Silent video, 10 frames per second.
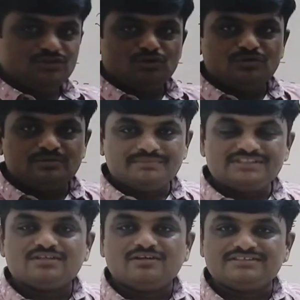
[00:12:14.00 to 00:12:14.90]
0,
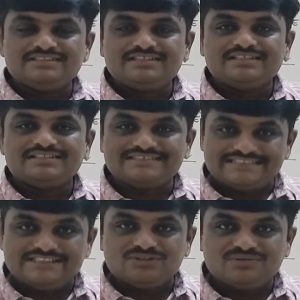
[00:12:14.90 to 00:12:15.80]
means logic
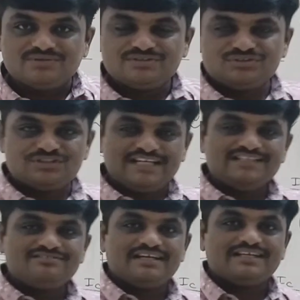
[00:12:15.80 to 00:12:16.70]
0. So
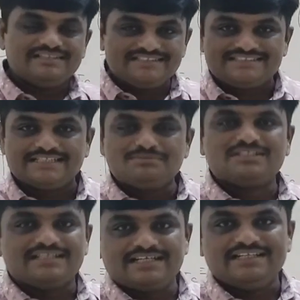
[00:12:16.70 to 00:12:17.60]
that is why this same
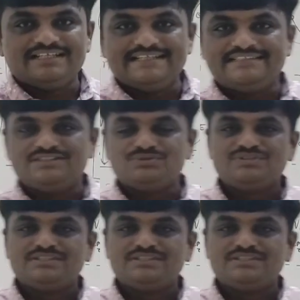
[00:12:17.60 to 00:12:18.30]
circuit is